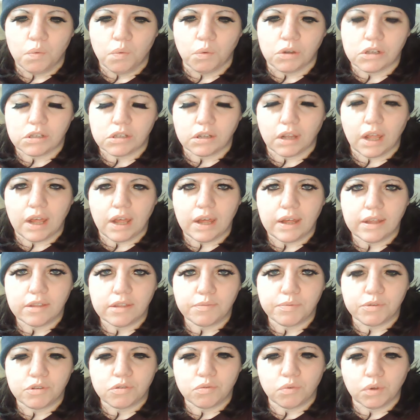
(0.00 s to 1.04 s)
which lies
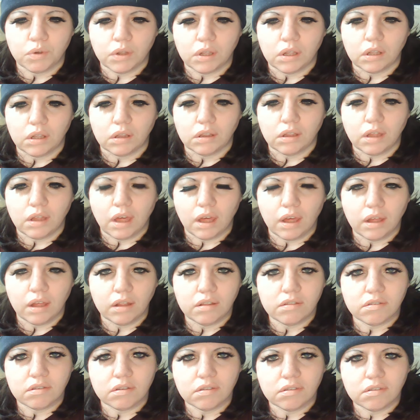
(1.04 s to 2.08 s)
between
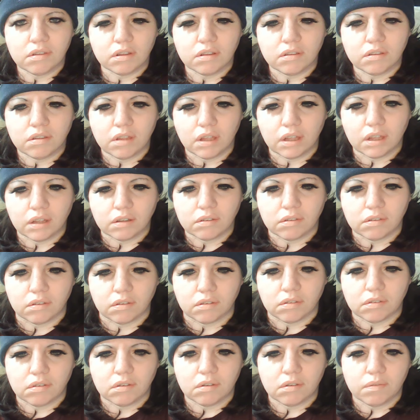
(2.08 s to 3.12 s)
Kansas and
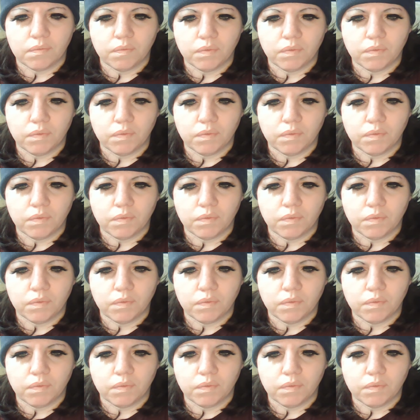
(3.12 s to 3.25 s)
Texas.